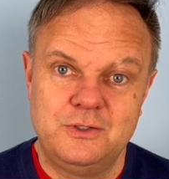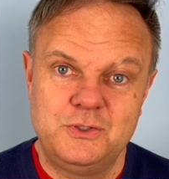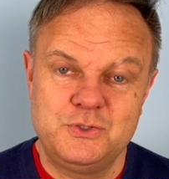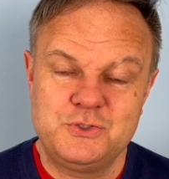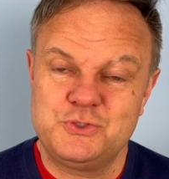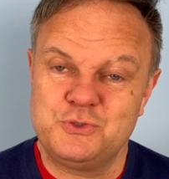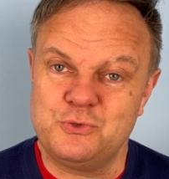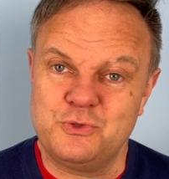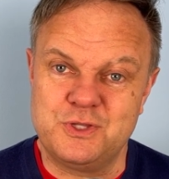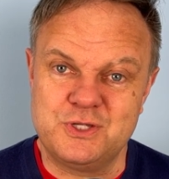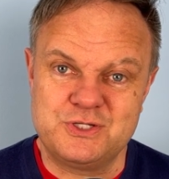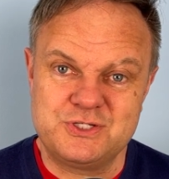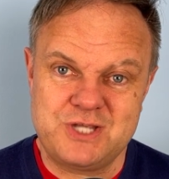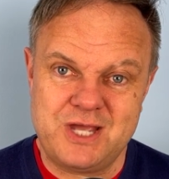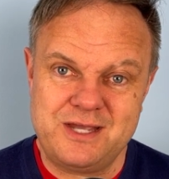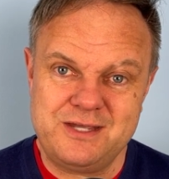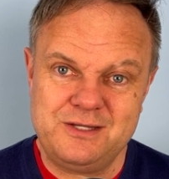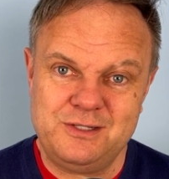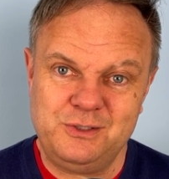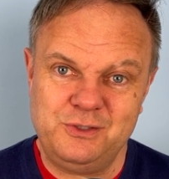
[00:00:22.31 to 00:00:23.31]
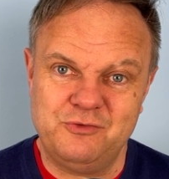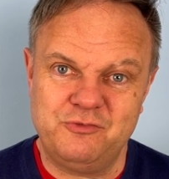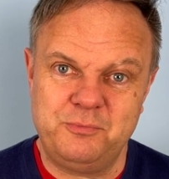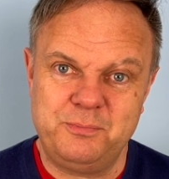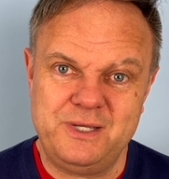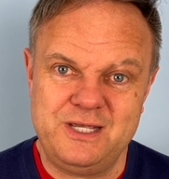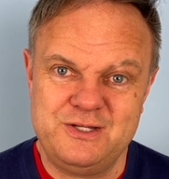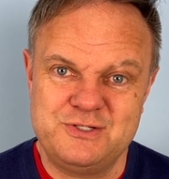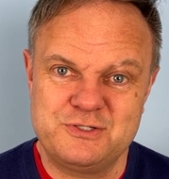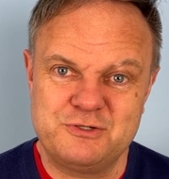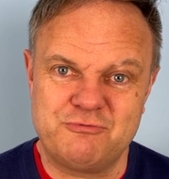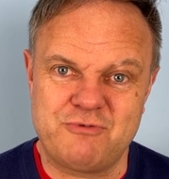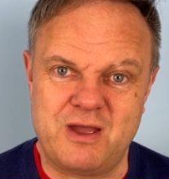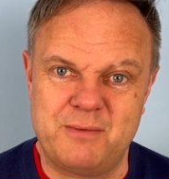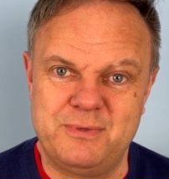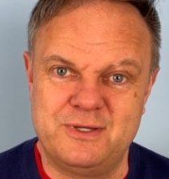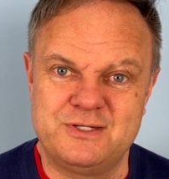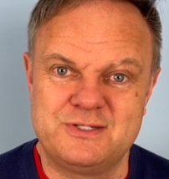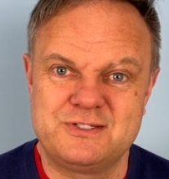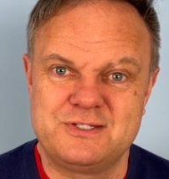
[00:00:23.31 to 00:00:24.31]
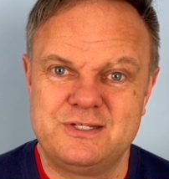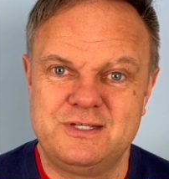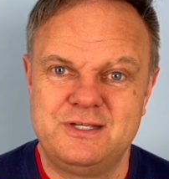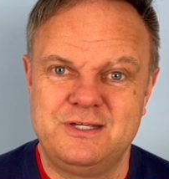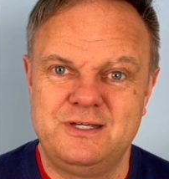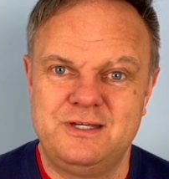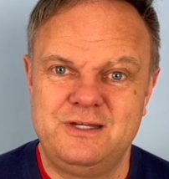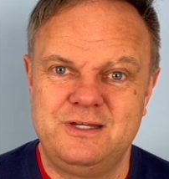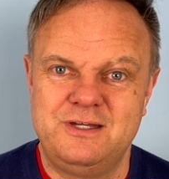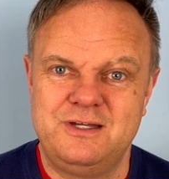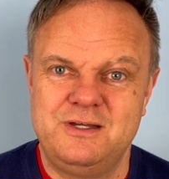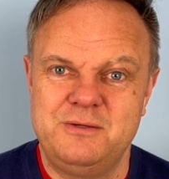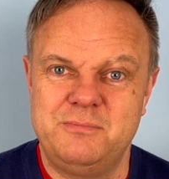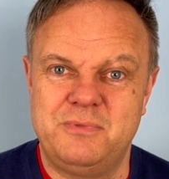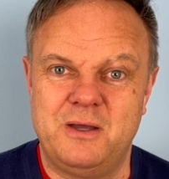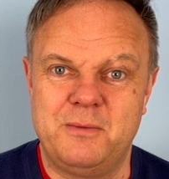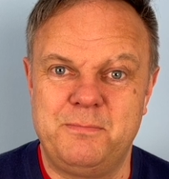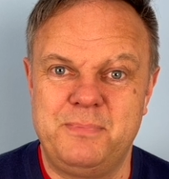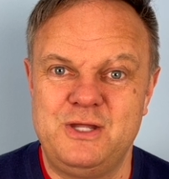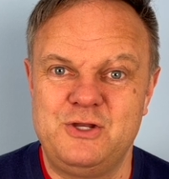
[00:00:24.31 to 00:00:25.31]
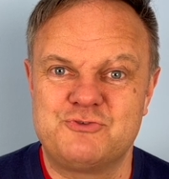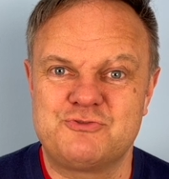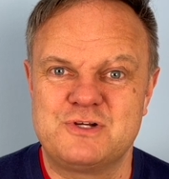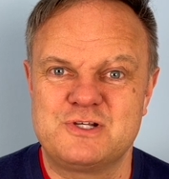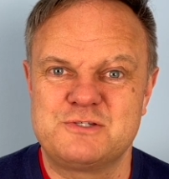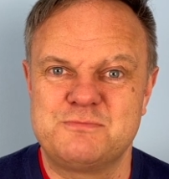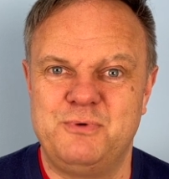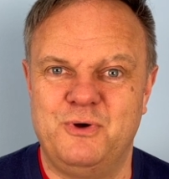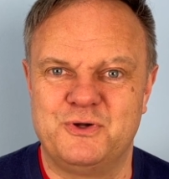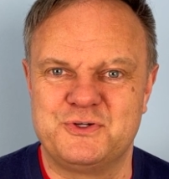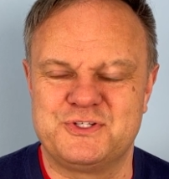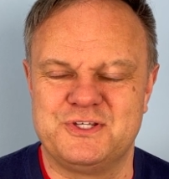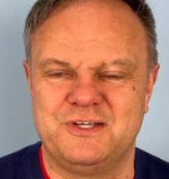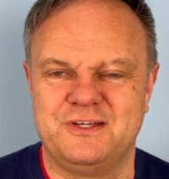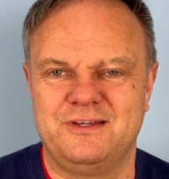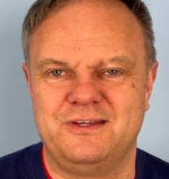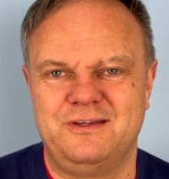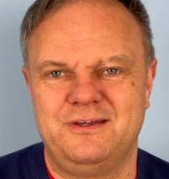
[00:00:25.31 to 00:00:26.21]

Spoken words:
to The Tale of Peter Rabbit by Beatrix Potter,